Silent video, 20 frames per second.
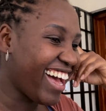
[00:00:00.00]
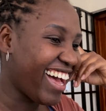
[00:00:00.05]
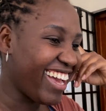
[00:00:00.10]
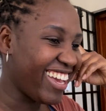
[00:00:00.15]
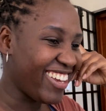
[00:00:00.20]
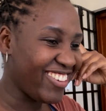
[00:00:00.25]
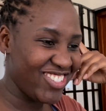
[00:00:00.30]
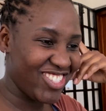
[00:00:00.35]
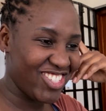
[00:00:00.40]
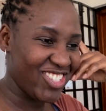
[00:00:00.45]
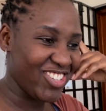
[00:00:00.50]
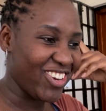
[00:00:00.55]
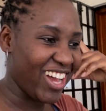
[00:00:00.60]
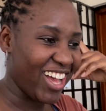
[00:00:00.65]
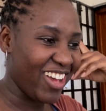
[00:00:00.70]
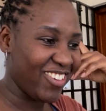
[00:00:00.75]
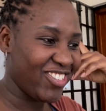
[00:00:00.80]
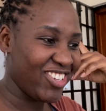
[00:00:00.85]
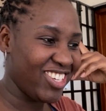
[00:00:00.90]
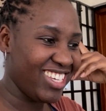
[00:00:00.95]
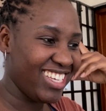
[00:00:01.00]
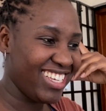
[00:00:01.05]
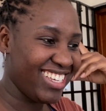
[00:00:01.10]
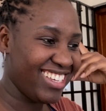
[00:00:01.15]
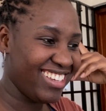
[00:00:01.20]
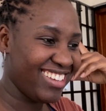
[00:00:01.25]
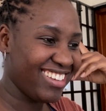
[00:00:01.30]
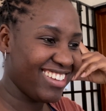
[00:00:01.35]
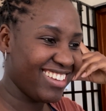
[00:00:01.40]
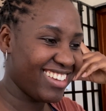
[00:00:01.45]
I'm so happy.
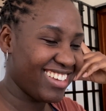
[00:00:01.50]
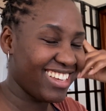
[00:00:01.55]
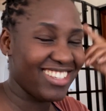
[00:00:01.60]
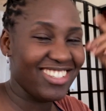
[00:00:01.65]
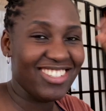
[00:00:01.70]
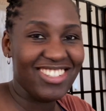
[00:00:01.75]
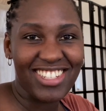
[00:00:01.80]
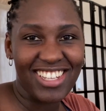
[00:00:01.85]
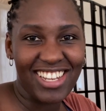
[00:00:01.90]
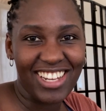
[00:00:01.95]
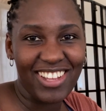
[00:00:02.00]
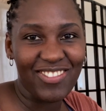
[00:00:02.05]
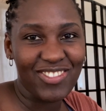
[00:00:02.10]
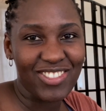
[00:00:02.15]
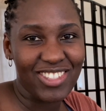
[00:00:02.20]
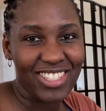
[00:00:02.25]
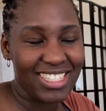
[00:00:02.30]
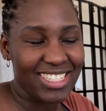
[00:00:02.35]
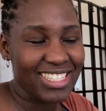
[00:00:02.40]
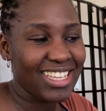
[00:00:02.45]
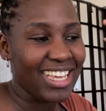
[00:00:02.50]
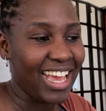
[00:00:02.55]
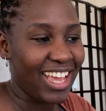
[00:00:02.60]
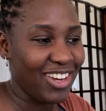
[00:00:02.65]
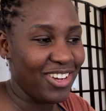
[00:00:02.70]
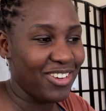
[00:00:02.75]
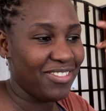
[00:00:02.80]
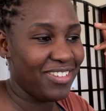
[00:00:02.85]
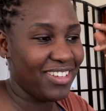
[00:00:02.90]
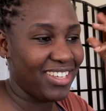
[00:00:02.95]
Can you tell I'm
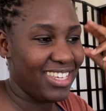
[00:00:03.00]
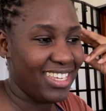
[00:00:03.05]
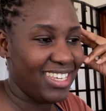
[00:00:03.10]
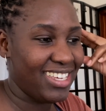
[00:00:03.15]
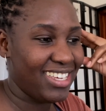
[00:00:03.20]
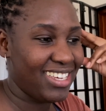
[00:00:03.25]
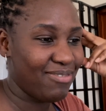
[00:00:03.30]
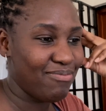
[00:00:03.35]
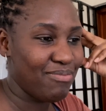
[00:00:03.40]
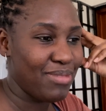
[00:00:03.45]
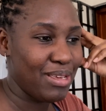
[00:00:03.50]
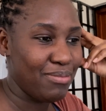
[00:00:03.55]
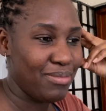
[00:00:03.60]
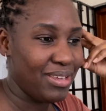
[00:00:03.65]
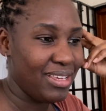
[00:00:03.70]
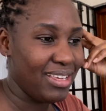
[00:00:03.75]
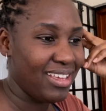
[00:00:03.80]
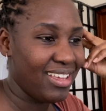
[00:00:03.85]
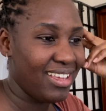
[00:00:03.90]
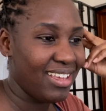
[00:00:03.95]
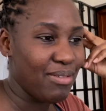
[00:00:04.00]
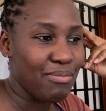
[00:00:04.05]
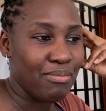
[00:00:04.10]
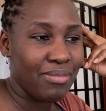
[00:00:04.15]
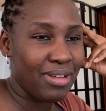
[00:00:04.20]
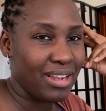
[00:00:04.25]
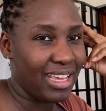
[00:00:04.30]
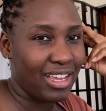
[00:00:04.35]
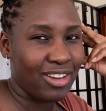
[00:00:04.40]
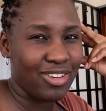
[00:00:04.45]
kind of a geek, maybe?
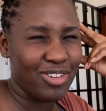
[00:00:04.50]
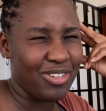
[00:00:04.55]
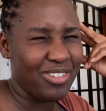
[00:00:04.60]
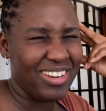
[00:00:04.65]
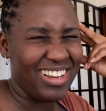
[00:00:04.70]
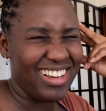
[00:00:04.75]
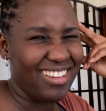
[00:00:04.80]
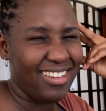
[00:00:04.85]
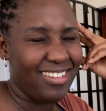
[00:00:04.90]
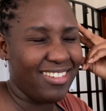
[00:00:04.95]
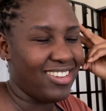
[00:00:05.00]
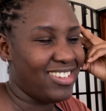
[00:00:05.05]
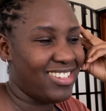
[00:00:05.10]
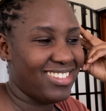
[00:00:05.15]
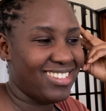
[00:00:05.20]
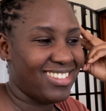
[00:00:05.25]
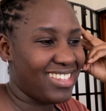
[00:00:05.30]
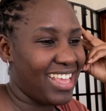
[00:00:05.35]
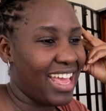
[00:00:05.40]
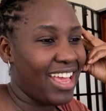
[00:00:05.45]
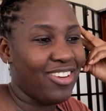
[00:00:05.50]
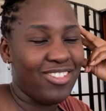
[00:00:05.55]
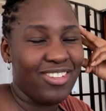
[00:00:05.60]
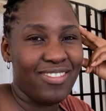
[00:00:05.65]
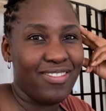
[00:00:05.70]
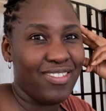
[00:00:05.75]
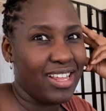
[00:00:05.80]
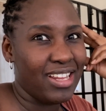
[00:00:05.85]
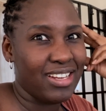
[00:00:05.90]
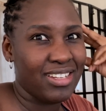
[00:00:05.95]
But like, not really, because I don't
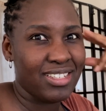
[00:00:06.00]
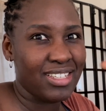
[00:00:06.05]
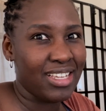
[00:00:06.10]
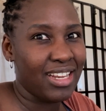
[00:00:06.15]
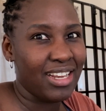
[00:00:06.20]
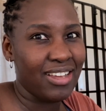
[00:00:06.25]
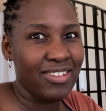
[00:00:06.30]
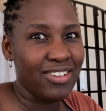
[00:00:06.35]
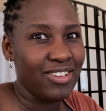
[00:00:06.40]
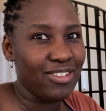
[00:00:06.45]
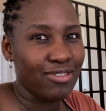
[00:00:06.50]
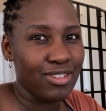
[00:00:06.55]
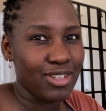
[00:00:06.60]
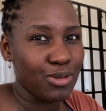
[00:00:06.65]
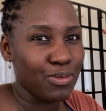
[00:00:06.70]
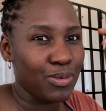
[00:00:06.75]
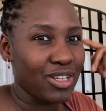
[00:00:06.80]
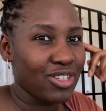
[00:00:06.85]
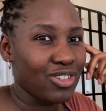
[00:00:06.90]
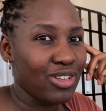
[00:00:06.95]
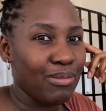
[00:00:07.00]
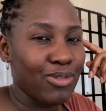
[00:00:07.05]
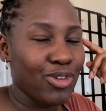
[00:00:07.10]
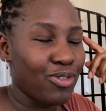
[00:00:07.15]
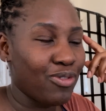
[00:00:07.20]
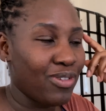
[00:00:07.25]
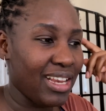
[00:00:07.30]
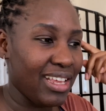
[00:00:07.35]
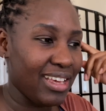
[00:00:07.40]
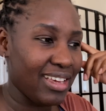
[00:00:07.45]
even understand how any of this works. I'm not
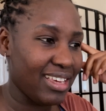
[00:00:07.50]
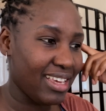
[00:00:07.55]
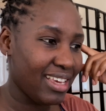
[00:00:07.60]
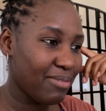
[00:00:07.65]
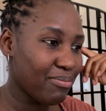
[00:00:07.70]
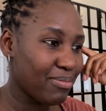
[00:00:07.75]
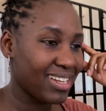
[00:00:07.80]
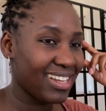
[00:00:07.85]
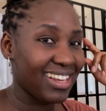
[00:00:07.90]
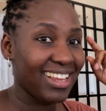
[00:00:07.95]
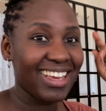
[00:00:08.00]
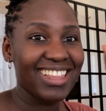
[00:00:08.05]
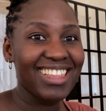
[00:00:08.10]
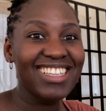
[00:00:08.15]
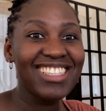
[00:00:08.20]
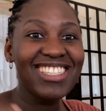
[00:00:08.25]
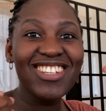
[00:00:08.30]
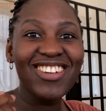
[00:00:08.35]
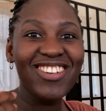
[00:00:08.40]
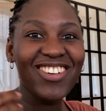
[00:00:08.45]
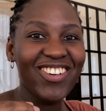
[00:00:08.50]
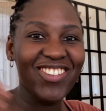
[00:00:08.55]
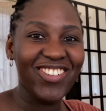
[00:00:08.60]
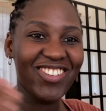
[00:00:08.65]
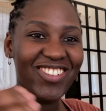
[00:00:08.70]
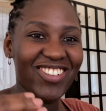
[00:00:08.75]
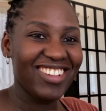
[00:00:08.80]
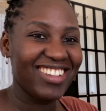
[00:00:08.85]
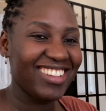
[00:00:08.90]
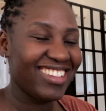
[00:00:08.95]
really a geek, but like, it's so
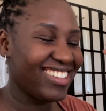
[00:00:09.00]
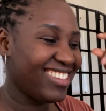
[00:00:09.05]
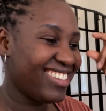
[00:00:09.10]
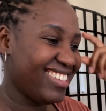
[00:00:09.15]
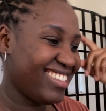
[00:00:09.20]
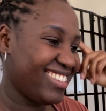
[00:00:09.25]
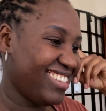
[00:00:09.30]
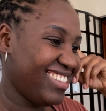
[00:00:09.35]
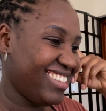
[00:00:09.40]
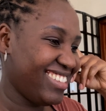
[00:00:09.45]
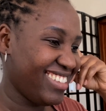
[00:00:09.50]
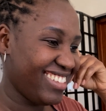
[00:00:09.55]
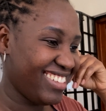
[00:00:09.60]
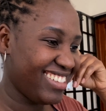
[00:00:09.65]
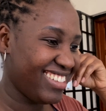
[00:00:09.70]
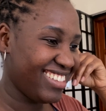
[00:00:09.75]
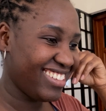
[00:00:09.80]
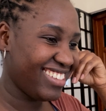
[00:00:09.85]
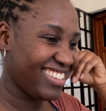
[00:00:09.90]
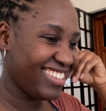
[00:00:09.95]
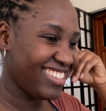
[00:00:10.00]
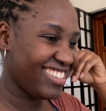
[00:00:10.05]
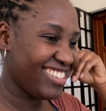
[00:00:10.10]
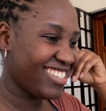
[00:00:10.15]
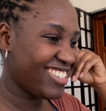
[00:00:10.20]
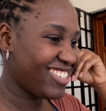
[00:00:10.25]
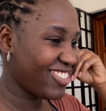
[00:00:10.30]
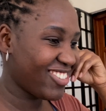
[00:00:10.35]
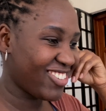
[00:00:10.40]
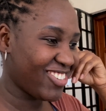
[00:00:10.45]
cool.
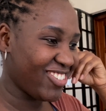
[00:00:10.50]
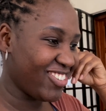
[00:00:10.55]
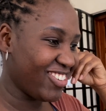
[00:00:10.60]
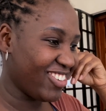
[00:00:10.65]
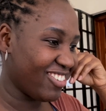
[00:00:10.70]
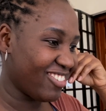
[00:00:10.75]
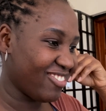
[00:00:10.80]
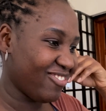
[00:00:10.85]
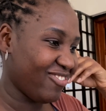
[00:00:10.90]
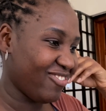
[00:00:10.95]
So cool.